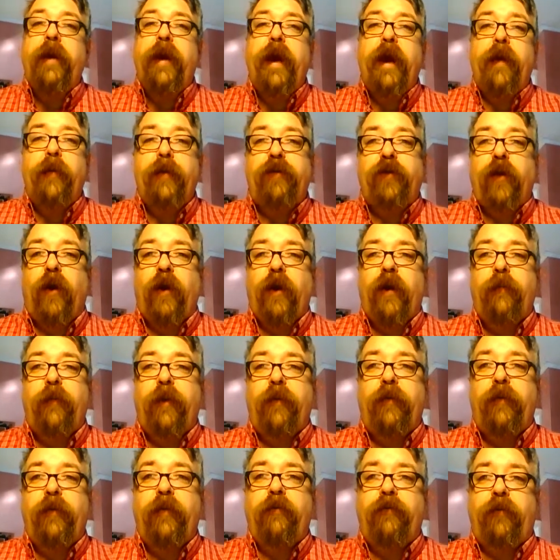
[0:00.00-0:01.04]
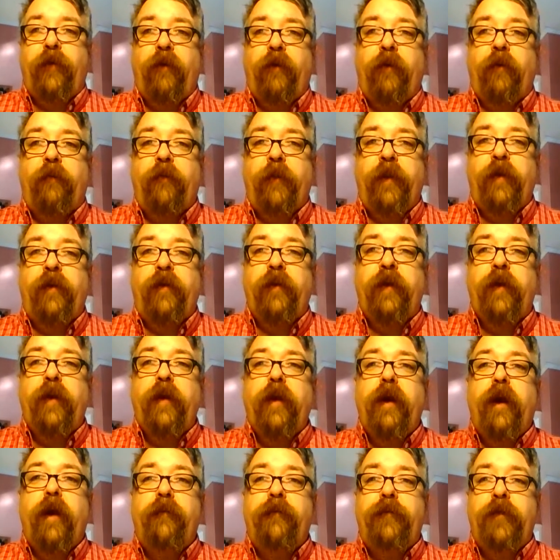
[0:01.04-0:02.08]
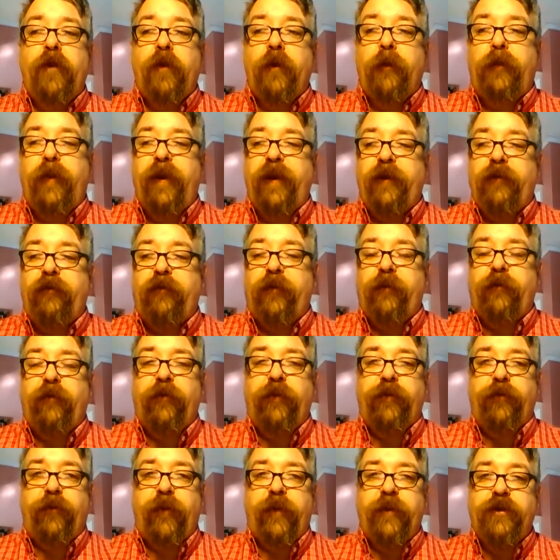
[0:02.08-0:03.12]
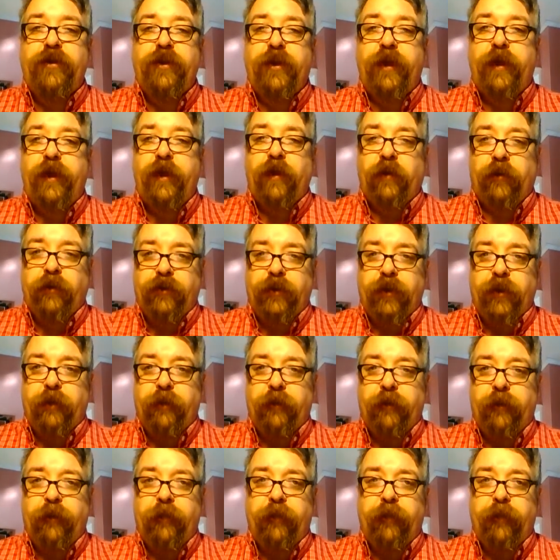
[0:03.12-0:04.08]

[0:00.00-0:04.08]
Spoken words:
and we talk about the development of European civilization and culture.